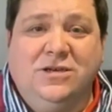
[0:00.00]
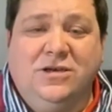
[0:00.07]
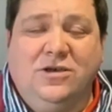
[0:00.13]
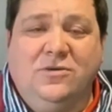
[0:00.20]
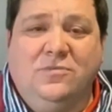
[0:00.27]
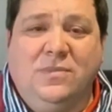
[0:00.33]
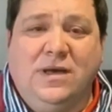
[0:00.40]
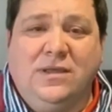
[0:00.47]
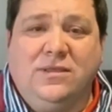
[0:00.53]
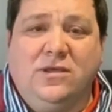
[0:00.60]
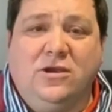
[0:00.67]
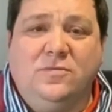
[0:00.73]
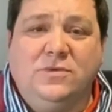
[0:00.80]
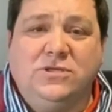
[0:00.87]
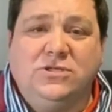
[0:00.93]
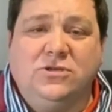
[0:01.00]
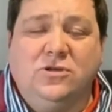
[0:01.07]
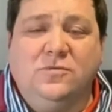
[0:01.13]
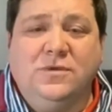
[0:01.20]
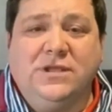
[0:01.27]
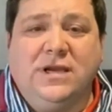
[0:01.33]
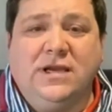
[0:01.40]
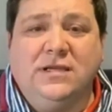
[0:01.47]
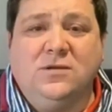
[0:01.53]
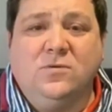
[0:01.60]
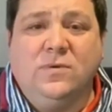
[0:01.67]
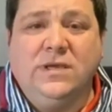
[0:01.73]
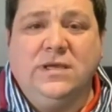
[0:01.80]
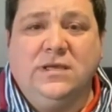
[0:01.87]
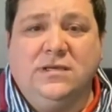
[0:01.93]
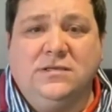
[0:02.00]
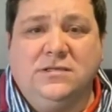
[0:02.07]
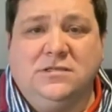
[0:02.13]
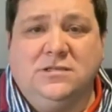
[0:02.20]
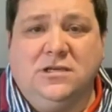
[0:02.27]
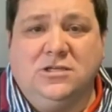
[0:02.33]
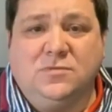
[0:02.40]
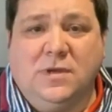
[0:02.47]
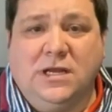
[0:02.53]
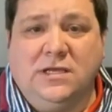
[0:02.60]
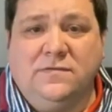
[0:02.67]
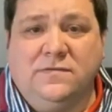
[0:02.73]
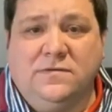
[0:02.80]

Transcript: and my therapist told me that I had a week to change my life.